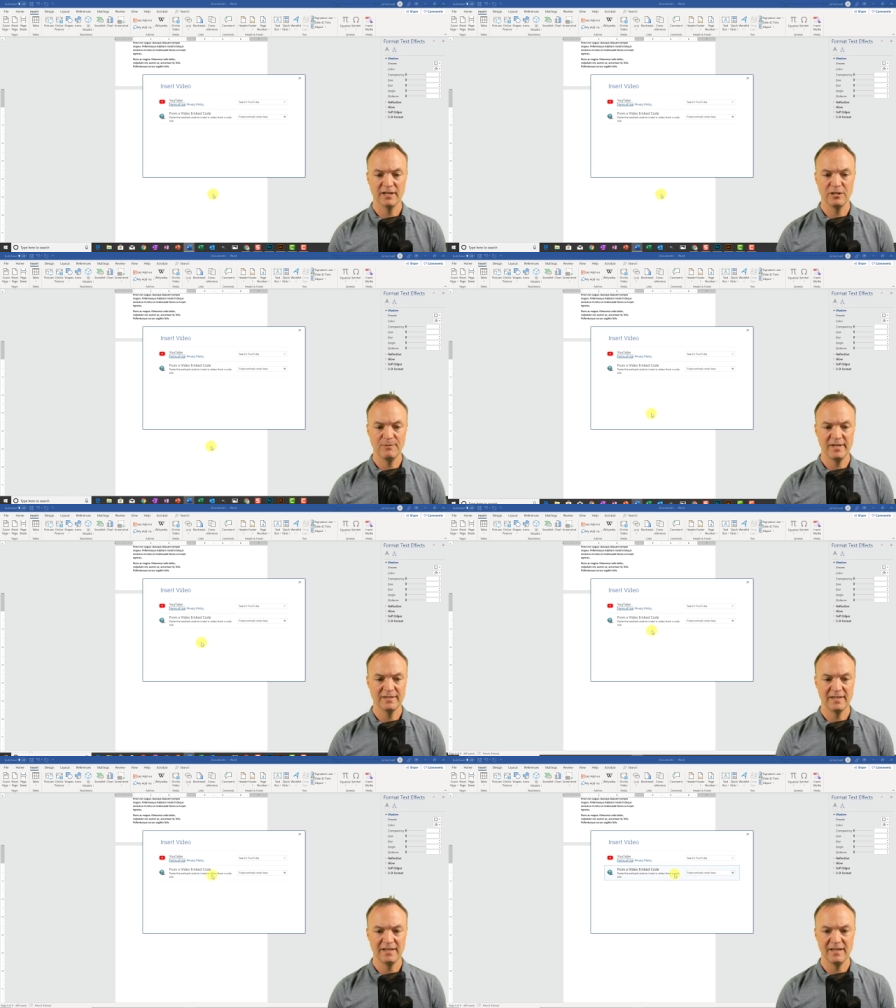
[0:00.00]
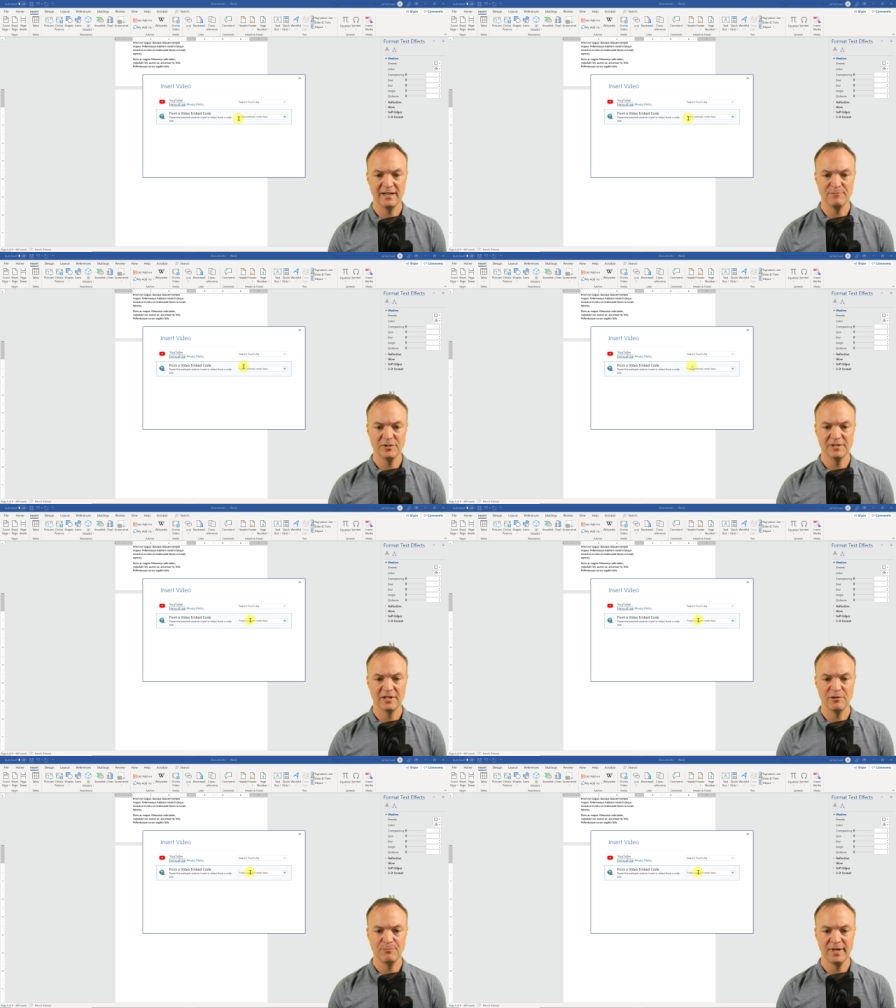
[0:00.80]
document, and then I'm just
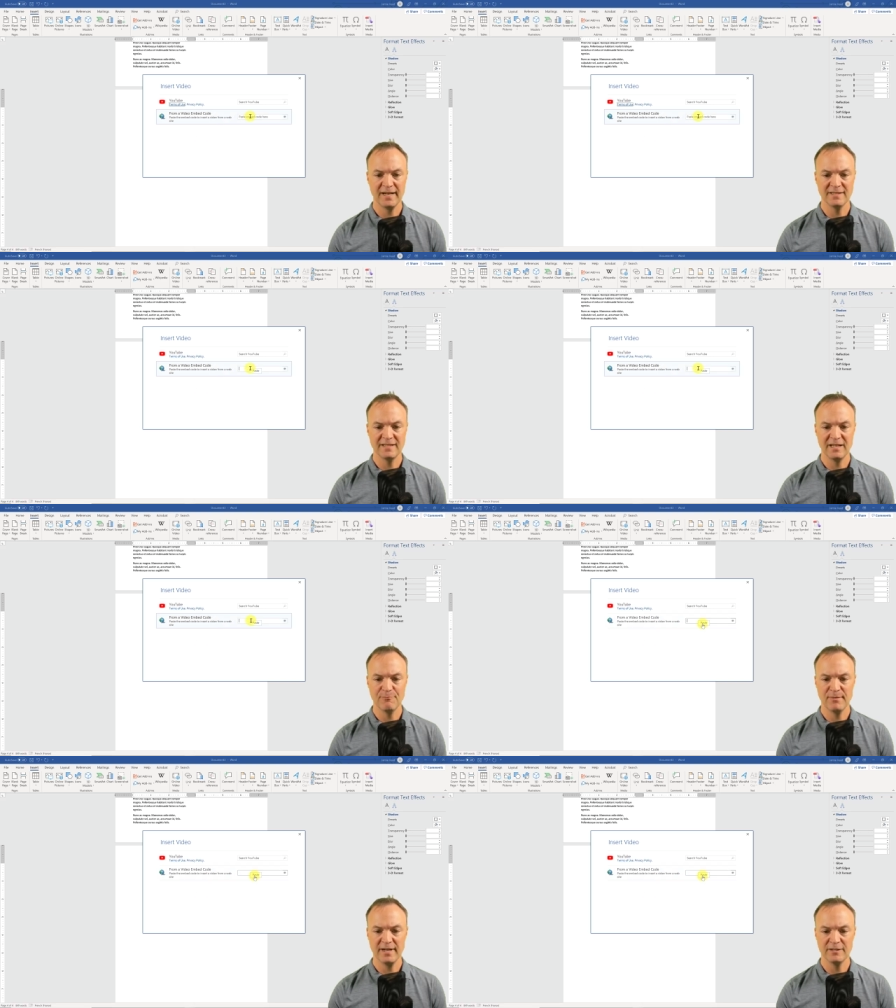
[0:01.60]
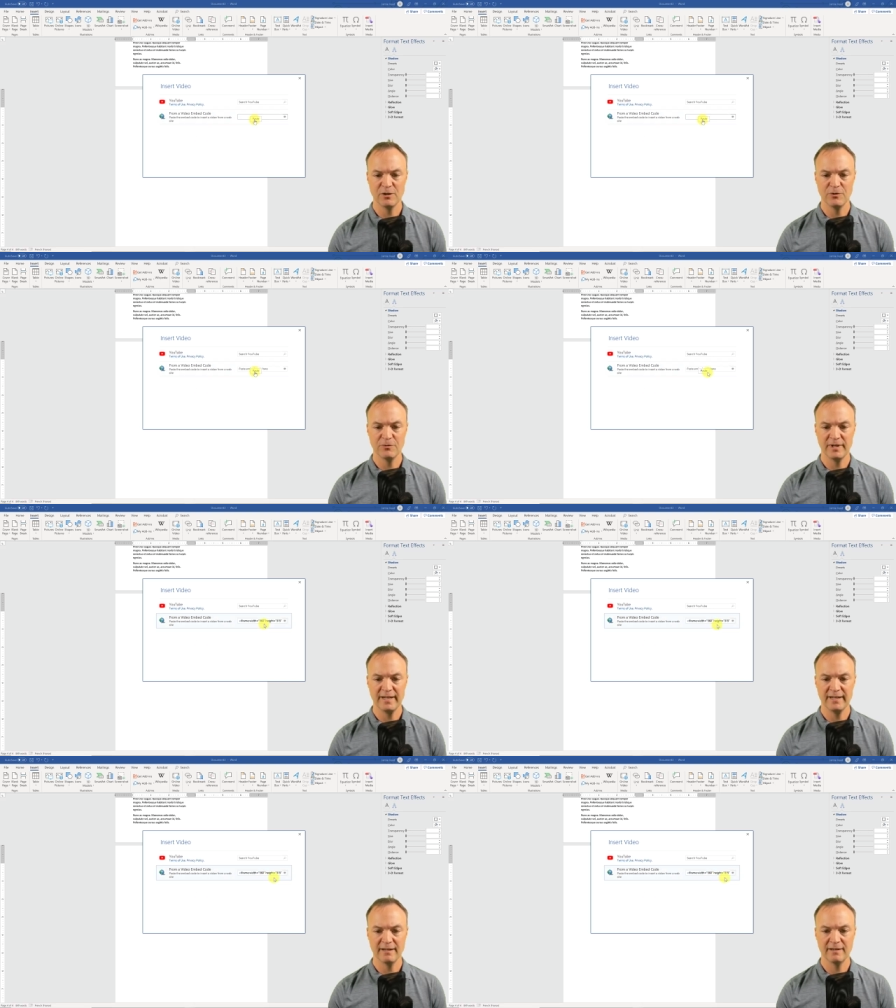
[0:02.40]
going to paste the embed code
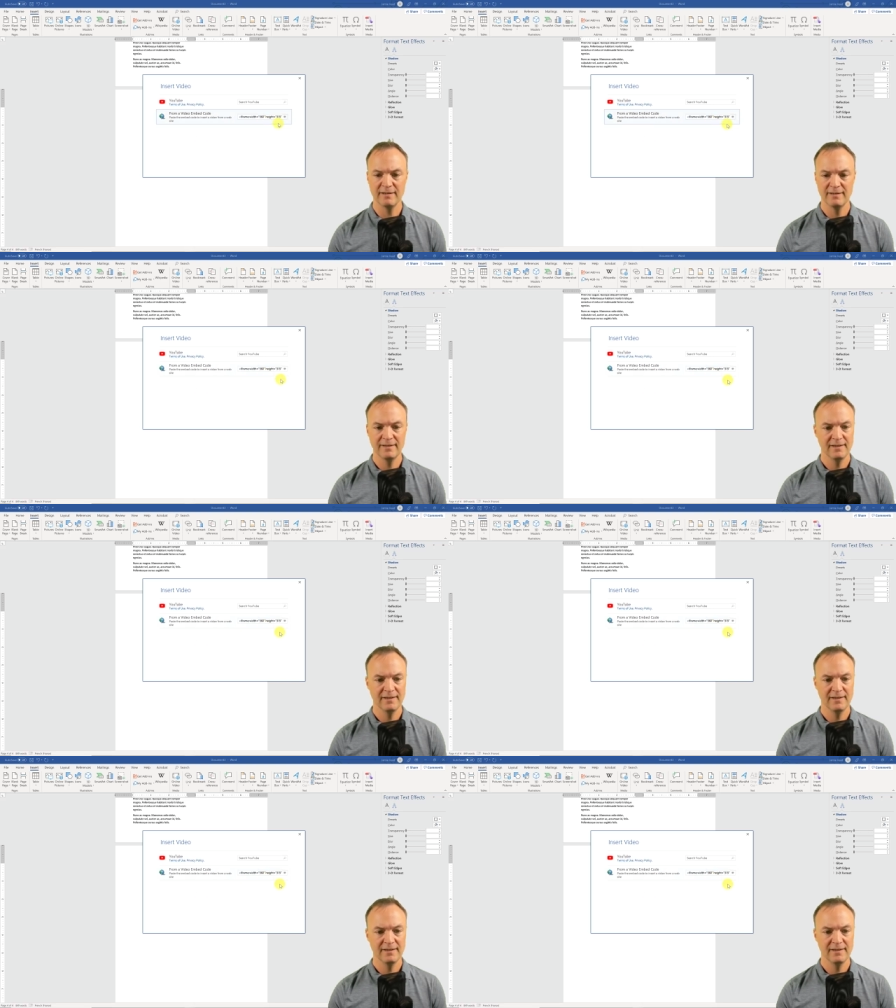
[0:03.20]
right here